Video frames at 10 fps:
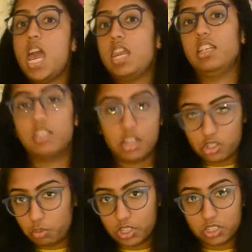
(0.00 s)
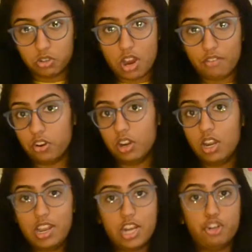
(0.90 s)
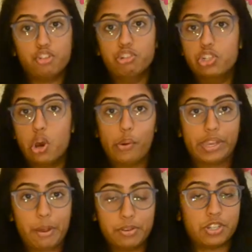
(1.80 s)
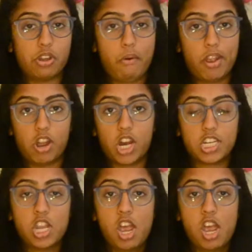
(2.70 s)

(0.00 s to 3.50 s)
any sense whatsoever and you just don't get what's going on,